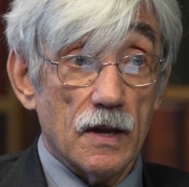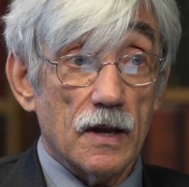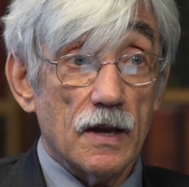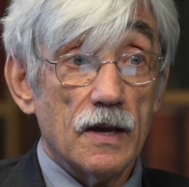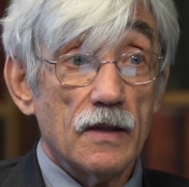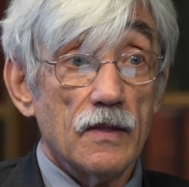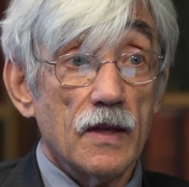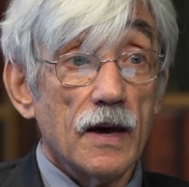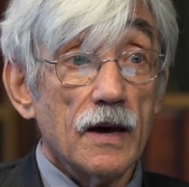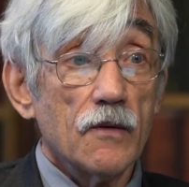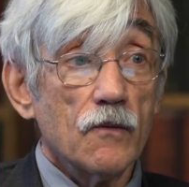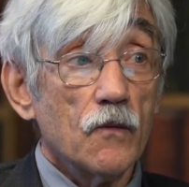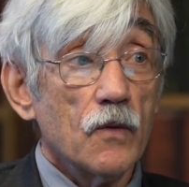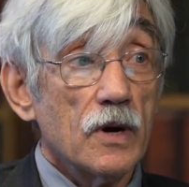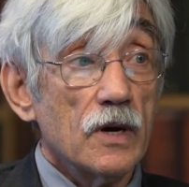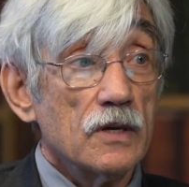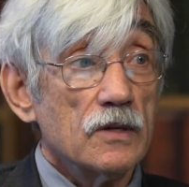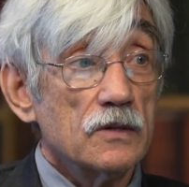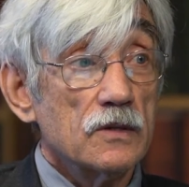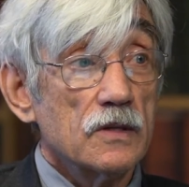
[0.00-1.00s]
And that
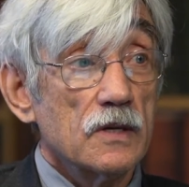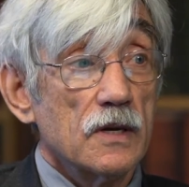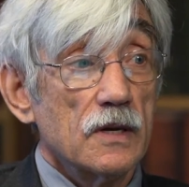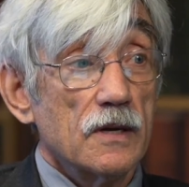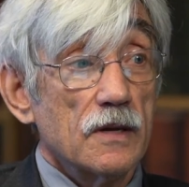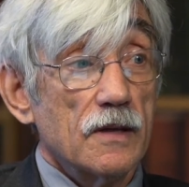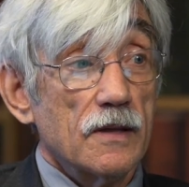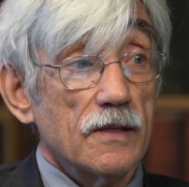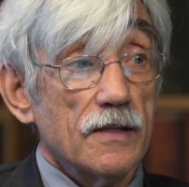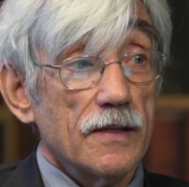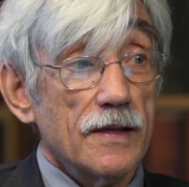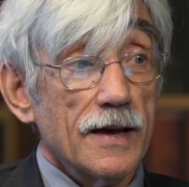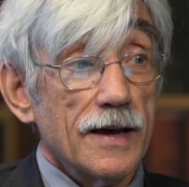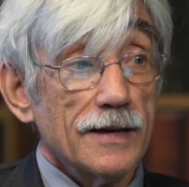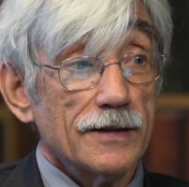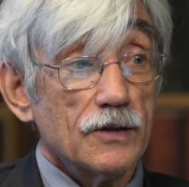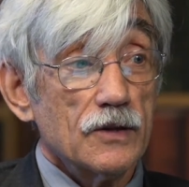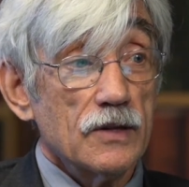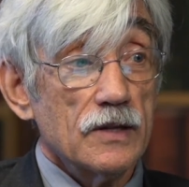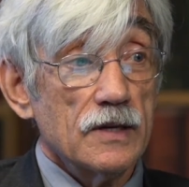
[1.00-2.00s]
was
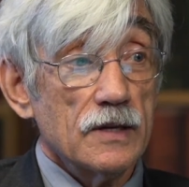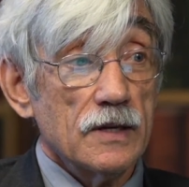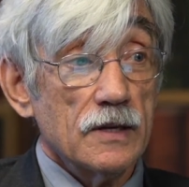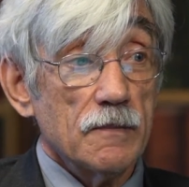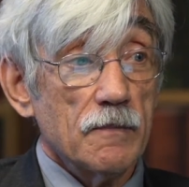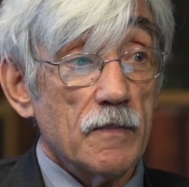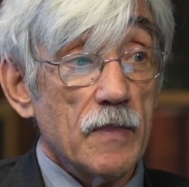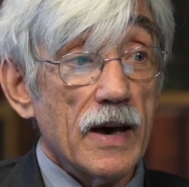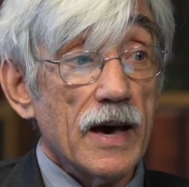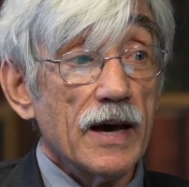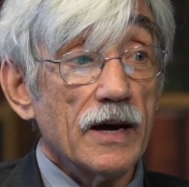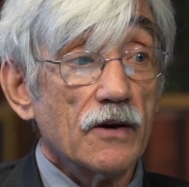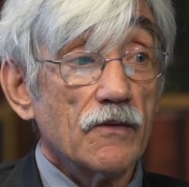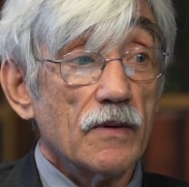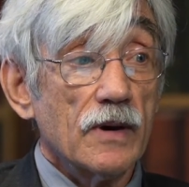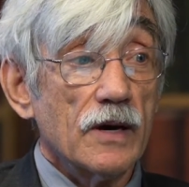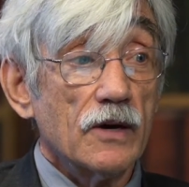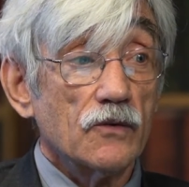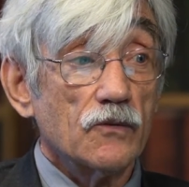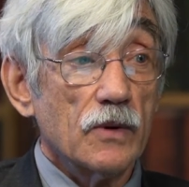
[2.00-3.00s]
that the
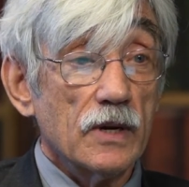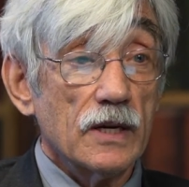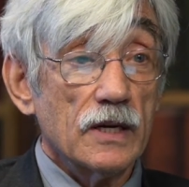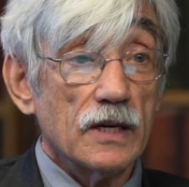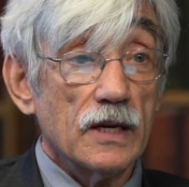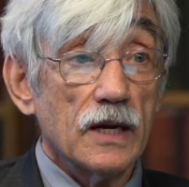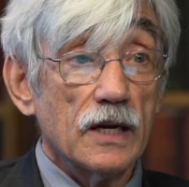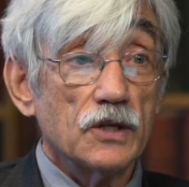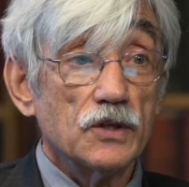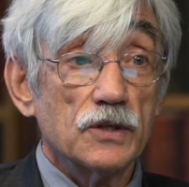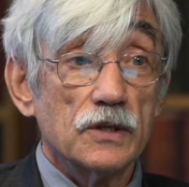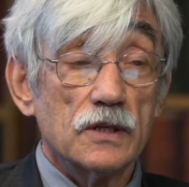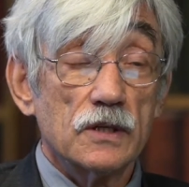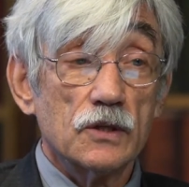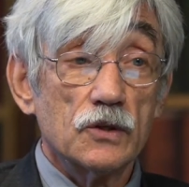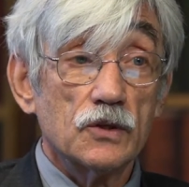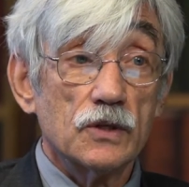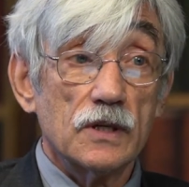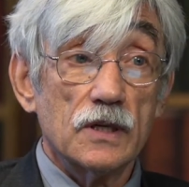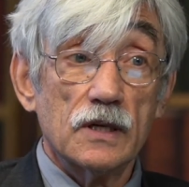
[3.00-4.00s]
background radiation,
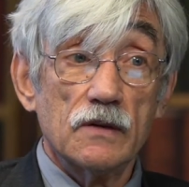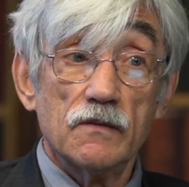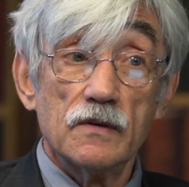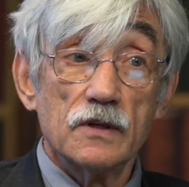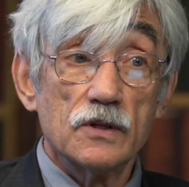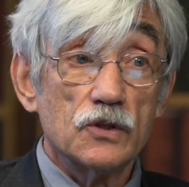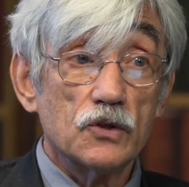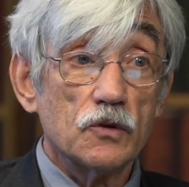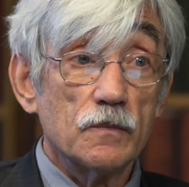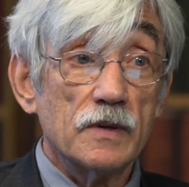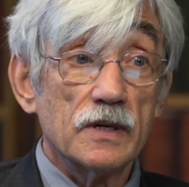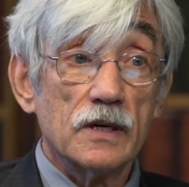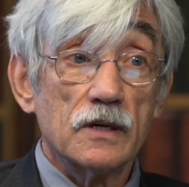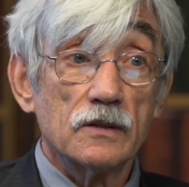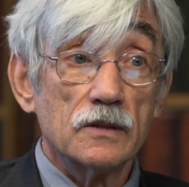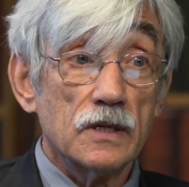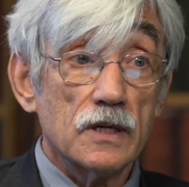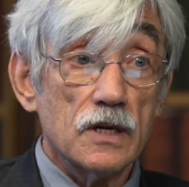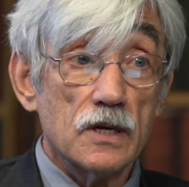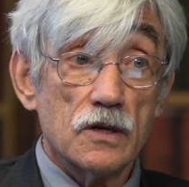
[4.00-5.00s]
even assuming a
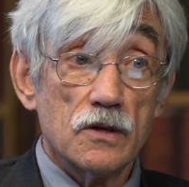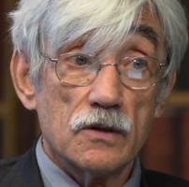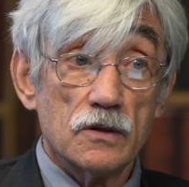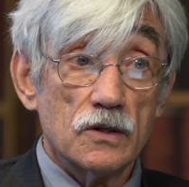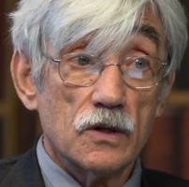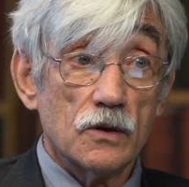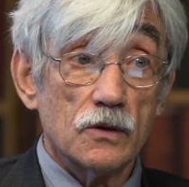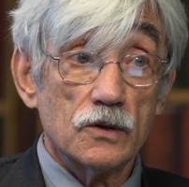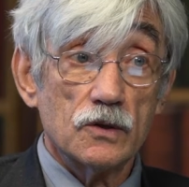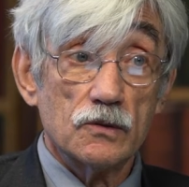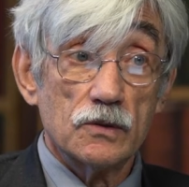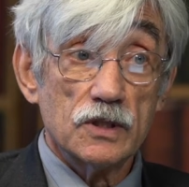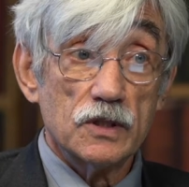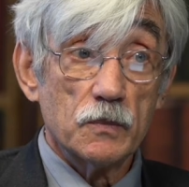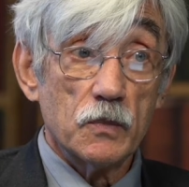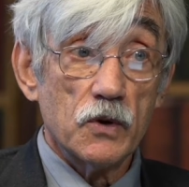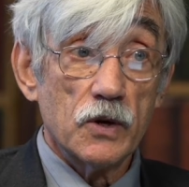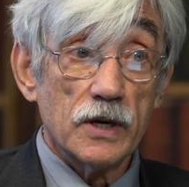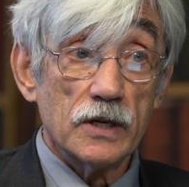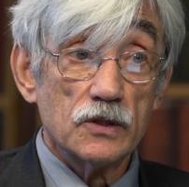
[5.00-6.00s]
linear dose
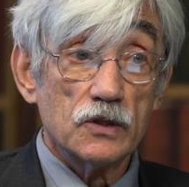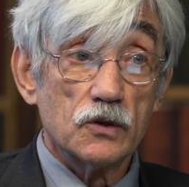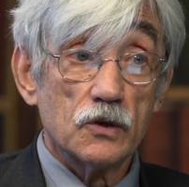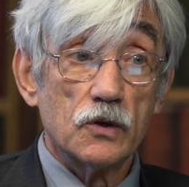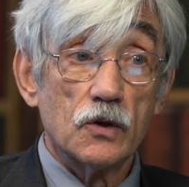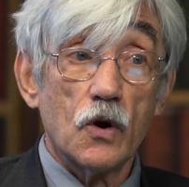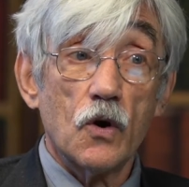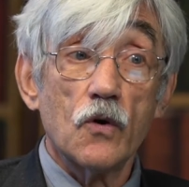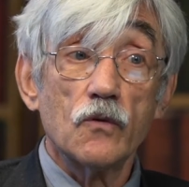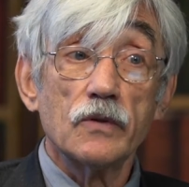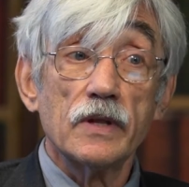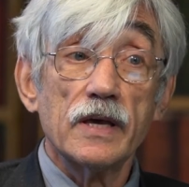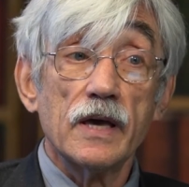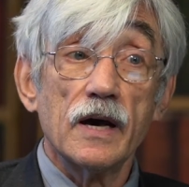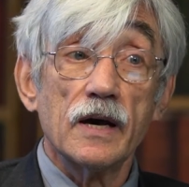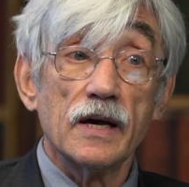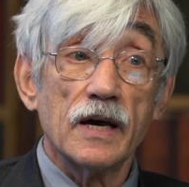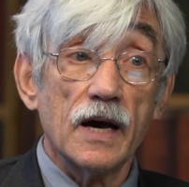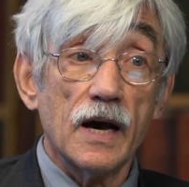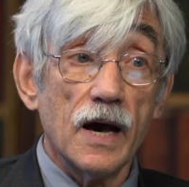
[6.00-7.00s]
response, could only
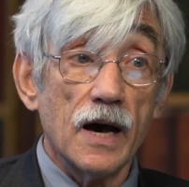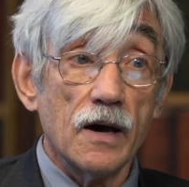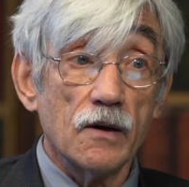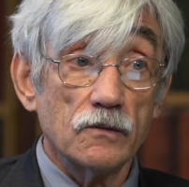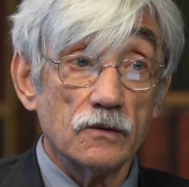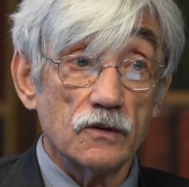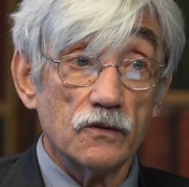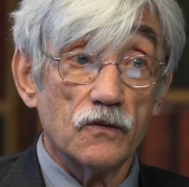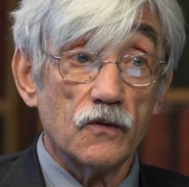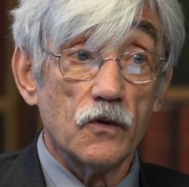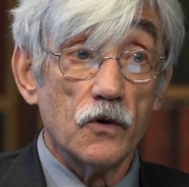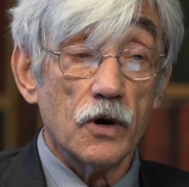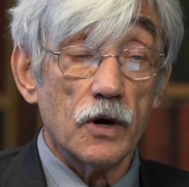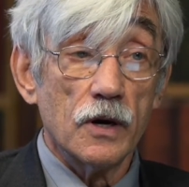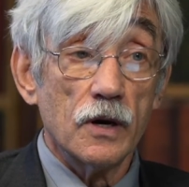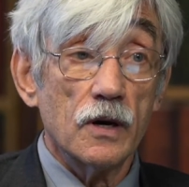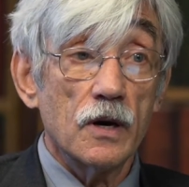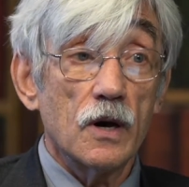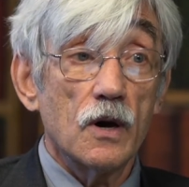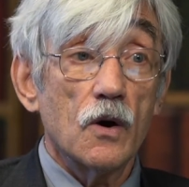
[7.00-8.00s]
account
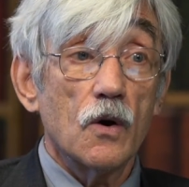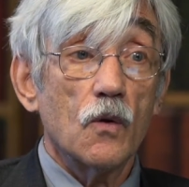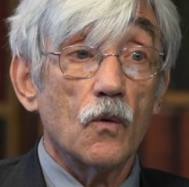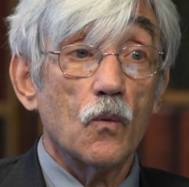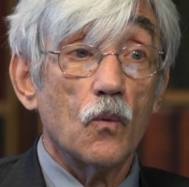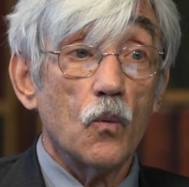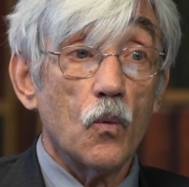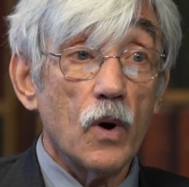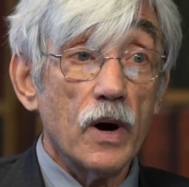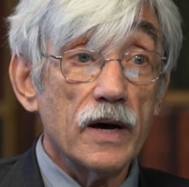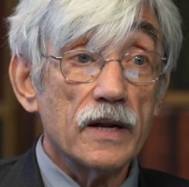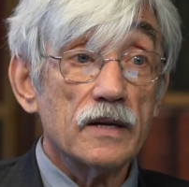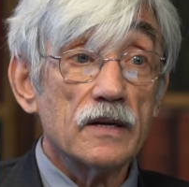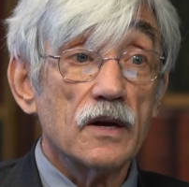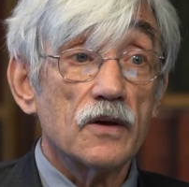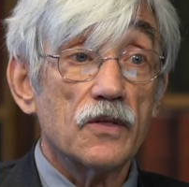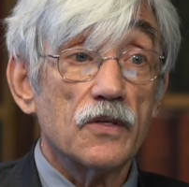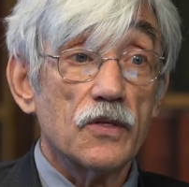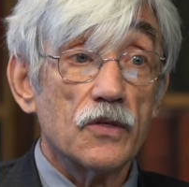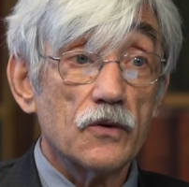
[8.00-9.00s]
for
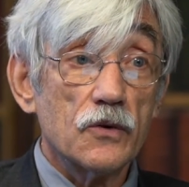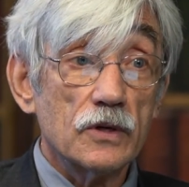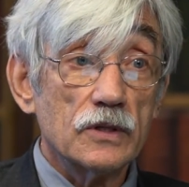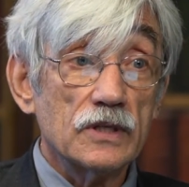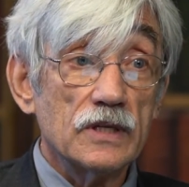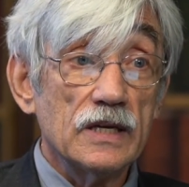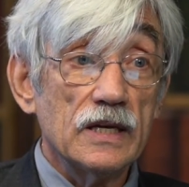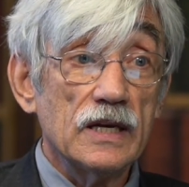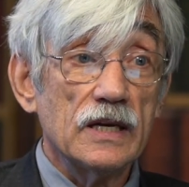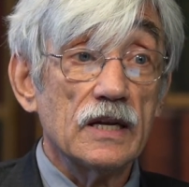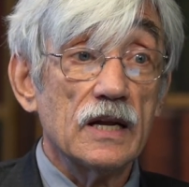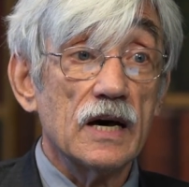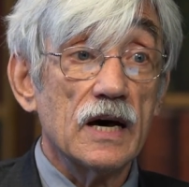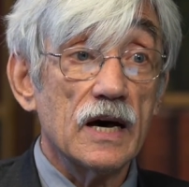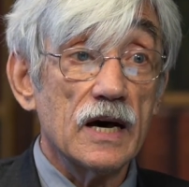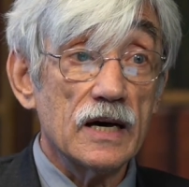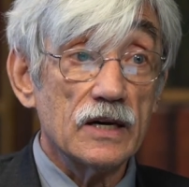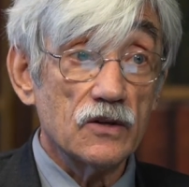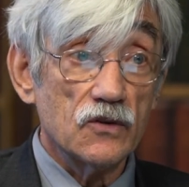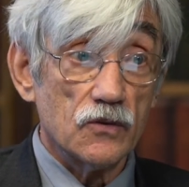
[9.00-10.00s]

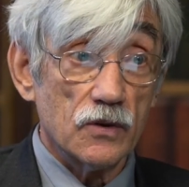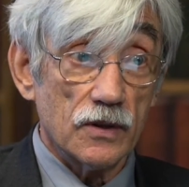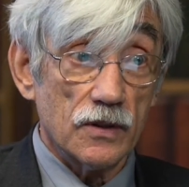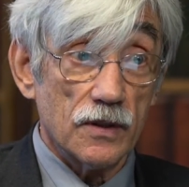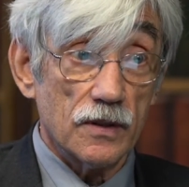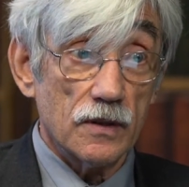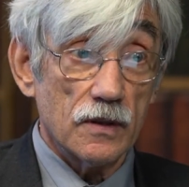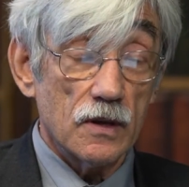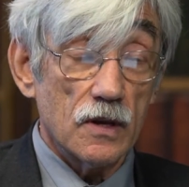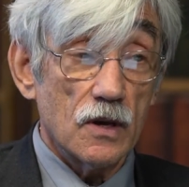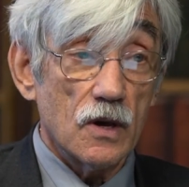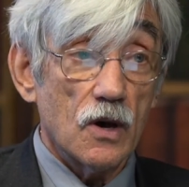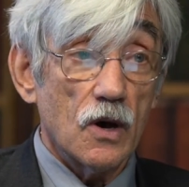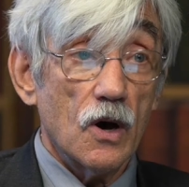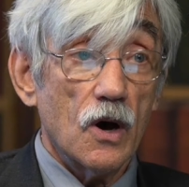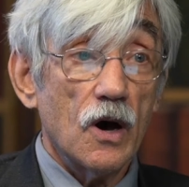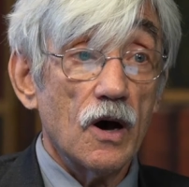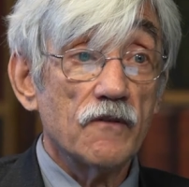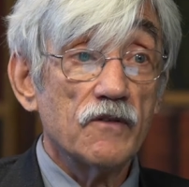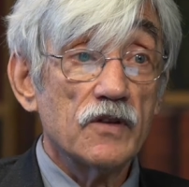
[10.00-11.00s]
1/1300th
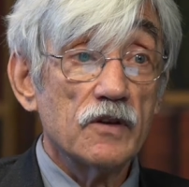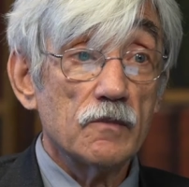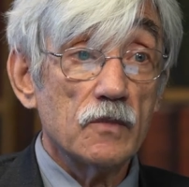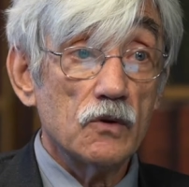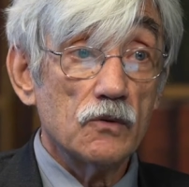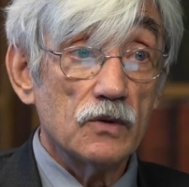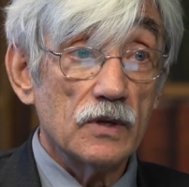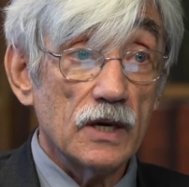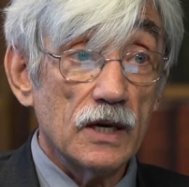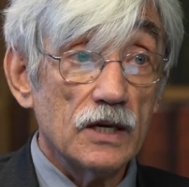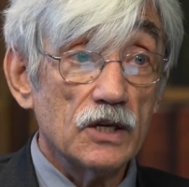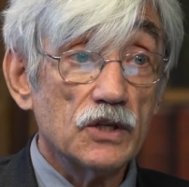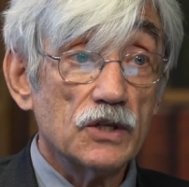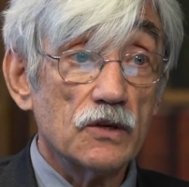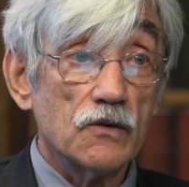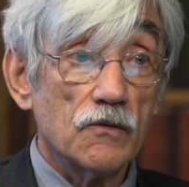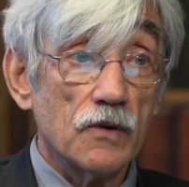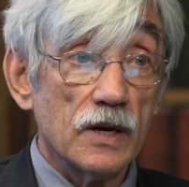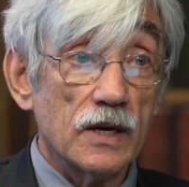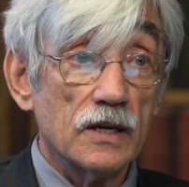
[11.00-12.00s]
of the
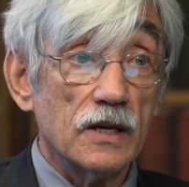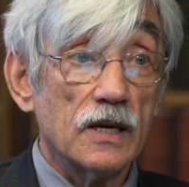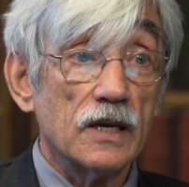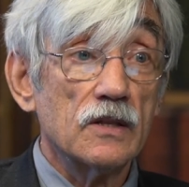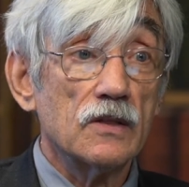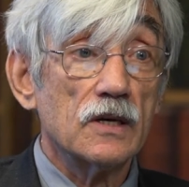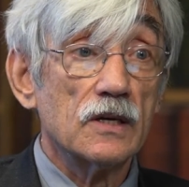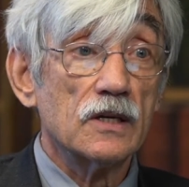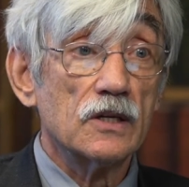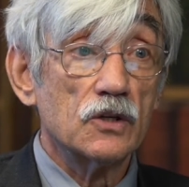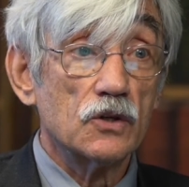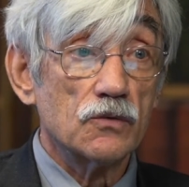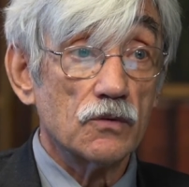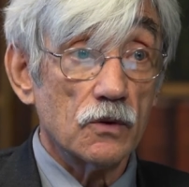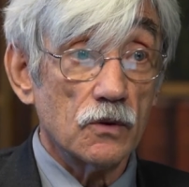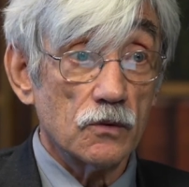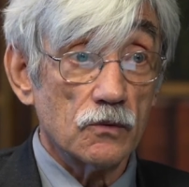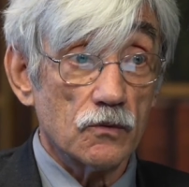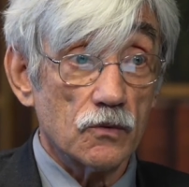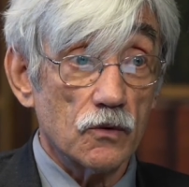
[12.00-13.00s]
mutation rate in the
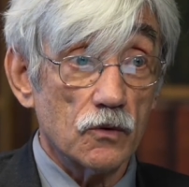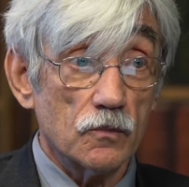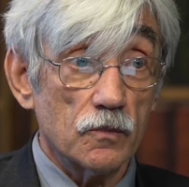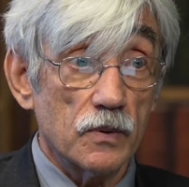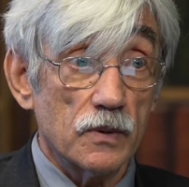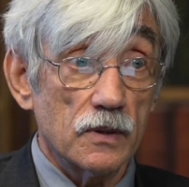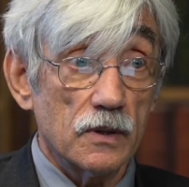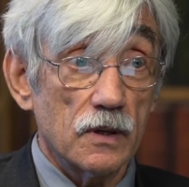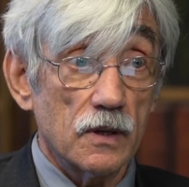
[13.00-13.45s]
control group.